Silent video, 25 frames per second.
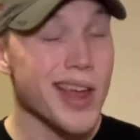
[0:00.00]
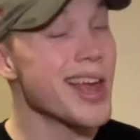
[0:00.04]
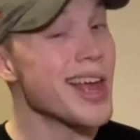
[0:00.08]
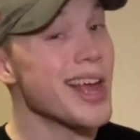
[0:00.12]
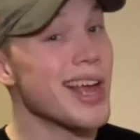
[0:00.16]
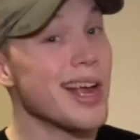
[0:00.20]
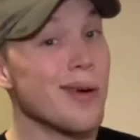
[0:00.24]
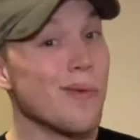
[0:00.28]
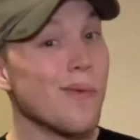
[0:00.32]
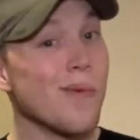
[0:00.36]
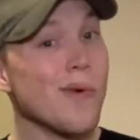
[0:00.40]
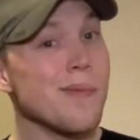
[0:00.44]

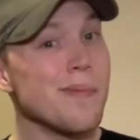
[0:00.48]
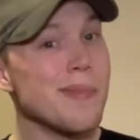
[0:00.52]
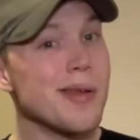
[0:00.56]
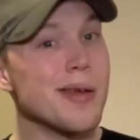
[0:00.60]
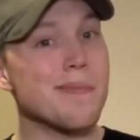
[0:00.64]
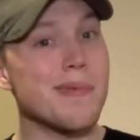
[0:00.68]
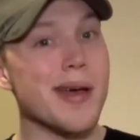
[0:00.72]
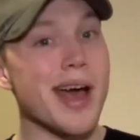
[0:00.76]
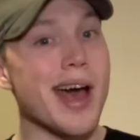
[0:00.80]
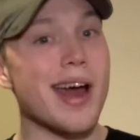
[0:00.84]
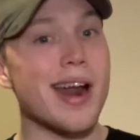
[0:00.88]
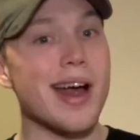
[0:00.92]
It wouldn't be a
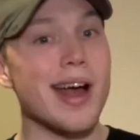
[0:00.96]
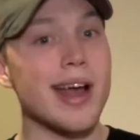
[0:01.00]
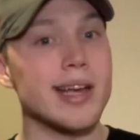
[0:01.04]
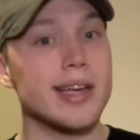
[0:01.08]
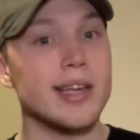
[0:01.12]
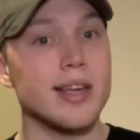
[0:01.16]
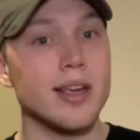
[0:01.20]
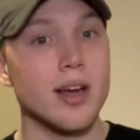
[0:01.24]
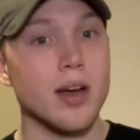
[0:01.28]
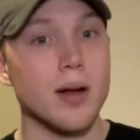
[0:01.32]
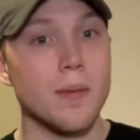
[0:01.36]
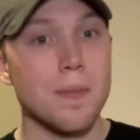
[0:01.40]
bad
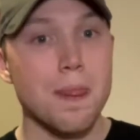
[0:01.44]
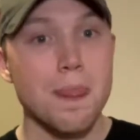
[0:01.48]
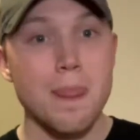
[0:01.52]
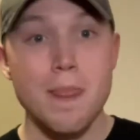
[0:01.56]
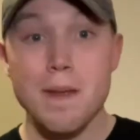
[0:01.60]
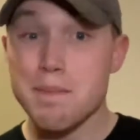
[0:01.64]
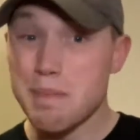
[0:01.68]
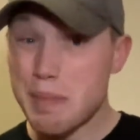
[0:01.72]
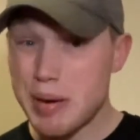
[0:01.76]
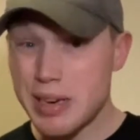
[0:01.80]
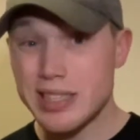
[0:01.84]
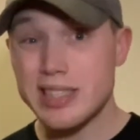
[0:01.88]
idea,
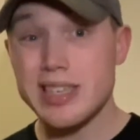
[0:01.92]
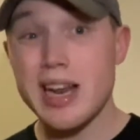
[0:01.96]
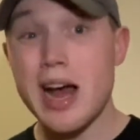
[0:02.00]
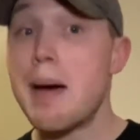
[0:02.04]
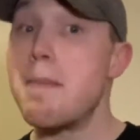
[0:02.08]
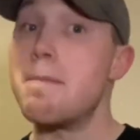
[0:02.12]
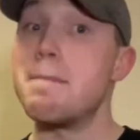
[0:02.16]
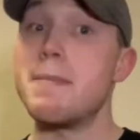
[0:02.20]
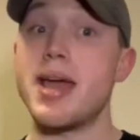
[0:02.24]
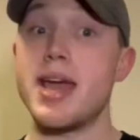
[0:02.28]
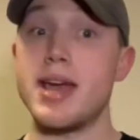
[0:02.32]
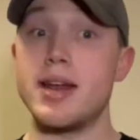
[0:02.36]
but it's
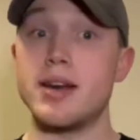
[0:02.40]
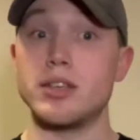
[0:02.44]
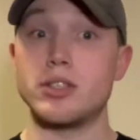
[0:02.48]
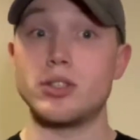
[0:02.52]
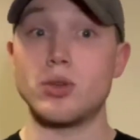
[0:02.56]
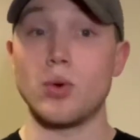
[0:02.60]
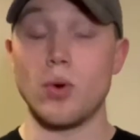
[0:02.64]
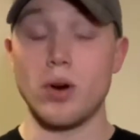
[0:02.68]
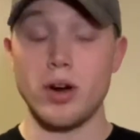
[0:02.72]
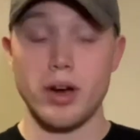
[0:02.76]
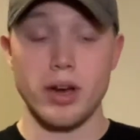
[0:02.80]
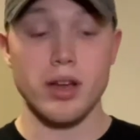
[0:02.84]
not
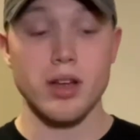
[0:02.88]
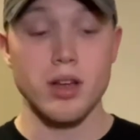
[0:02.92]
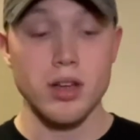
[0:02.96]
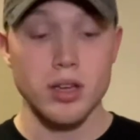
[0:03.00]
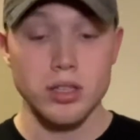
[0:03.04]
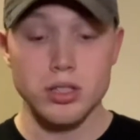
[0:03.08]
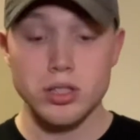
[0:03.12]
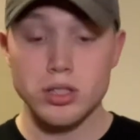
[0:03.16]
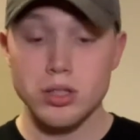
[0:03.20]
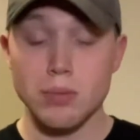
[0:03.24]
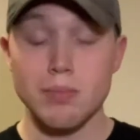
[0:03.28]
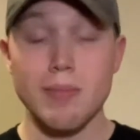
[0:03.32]
mandatory.
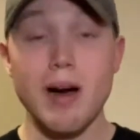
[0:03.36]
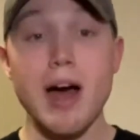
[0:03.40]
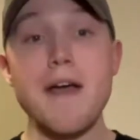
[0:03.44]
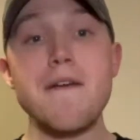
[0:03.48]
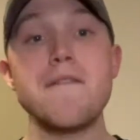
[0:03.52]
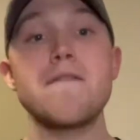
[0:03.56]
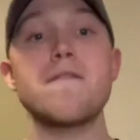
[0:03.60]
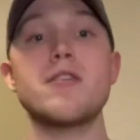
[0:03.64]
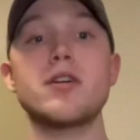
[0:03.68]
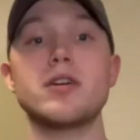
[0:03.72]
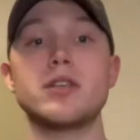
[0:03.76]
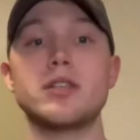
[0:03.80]
So my
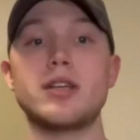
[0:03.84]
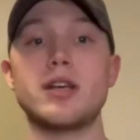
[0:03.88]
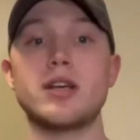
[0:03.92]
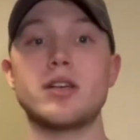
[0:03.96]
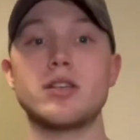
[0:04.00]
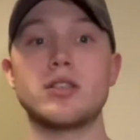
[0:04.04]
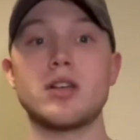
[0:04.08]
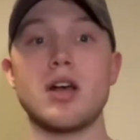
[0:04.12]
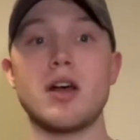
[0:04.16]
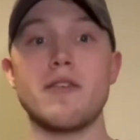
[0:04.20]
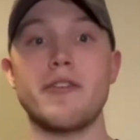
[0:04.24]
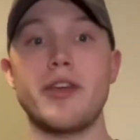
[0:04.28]
first
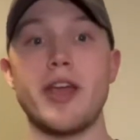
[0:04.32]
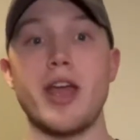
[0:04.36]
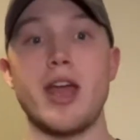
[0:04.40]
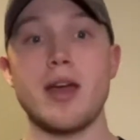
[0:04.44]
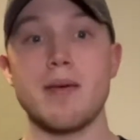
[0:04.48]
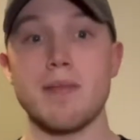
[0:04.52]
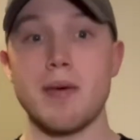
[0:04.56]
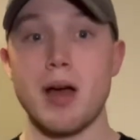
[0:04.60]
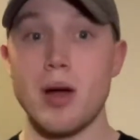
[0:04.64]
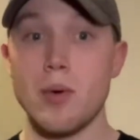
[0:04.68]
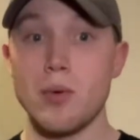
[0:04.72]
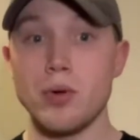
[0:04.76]
Airsoft
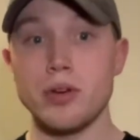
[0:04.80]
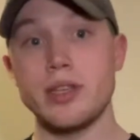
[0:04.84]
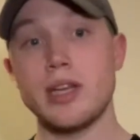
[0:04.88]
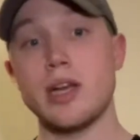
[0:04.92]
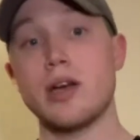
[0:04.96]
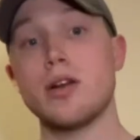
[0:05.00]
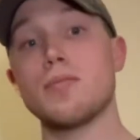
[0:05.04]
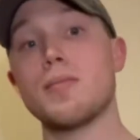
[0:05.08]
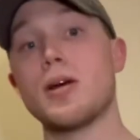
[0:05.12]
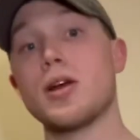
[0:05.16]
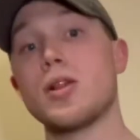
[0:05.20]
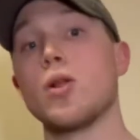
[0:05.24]
game, I went down
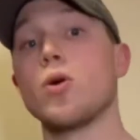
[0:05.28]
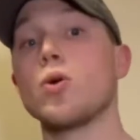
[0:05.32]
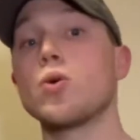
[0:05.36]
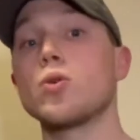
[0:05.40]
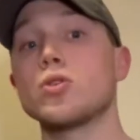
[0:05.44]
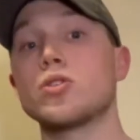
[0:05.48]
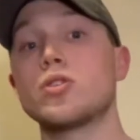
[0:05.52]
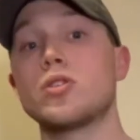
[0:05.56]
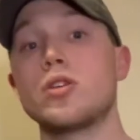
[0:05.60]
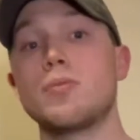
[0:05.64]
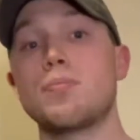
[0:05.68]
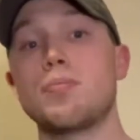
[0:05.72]
to my local
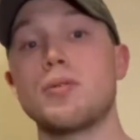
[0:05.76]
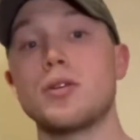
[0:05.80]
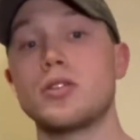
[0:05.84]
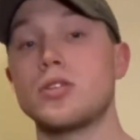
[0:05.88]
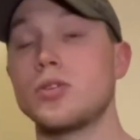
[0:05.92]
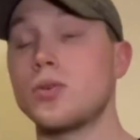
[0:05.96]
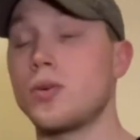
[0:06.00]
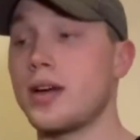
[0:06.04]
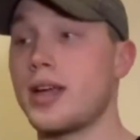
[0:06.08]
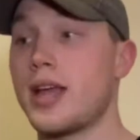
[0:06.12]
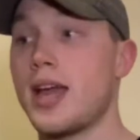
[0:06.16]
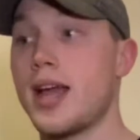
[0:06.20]
surplus
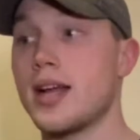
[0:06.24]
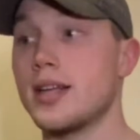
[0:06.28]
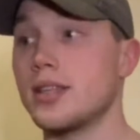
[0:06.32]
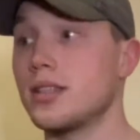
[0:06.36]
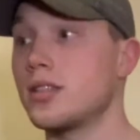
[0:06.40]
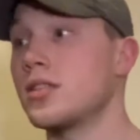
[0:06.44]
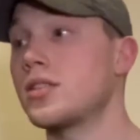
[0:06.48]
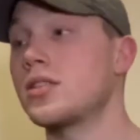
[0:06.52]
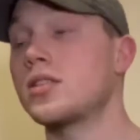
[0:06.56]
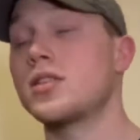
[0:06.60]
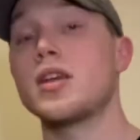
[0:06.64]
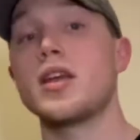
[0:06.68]
store in
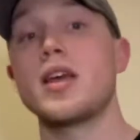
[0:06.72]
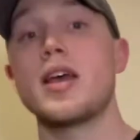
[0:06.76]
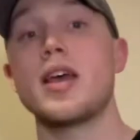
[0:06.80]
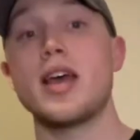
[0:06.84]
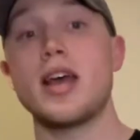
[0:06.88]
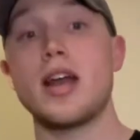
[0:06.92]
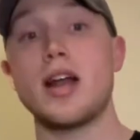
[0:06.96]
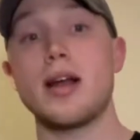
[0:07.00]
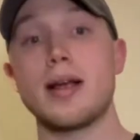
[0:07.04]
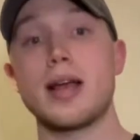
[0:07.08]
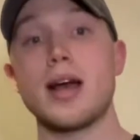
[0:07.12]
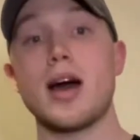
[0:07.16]
Kansas,
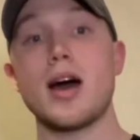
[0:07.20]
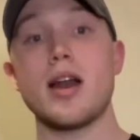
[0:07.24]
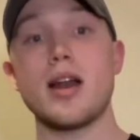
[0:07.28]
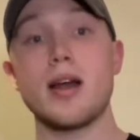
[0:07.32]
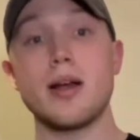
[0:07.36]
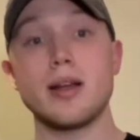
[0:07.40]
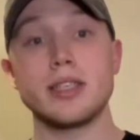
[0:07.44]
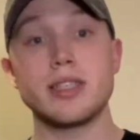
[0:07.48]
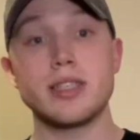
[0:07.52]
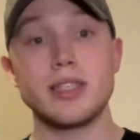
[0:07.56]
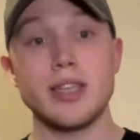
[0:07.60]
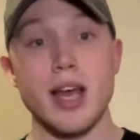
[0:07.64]
and I got
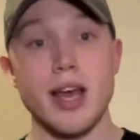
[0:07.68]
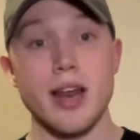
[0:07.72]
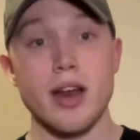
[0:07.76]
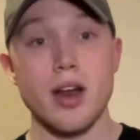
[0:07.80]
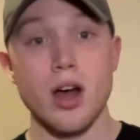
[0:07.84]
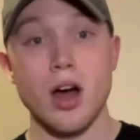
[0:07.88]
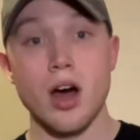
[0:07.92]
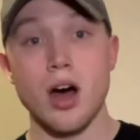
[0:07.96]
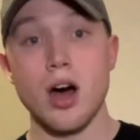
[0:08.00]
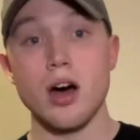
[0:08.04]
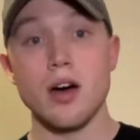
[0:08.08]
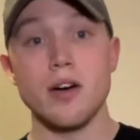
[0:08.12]
a
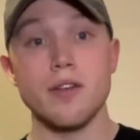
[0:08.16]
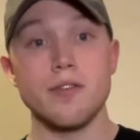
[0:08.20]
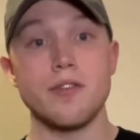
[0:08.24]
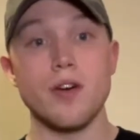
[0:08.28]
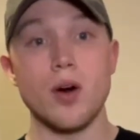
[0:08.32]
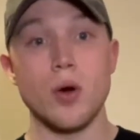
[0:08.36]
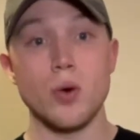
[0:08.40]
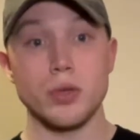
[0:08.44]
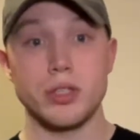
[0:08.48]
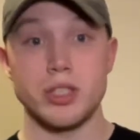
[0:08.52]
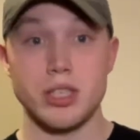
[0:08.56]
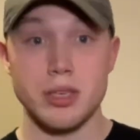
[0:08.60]
set of
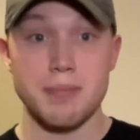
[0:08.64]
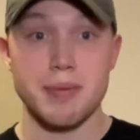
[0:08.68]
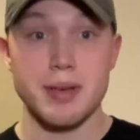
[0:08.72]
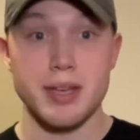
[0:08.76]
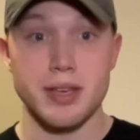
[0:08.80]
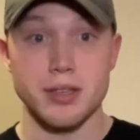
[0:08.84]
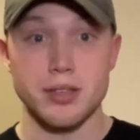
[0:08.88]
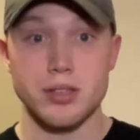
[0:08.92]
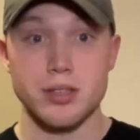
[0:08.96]
OCPs.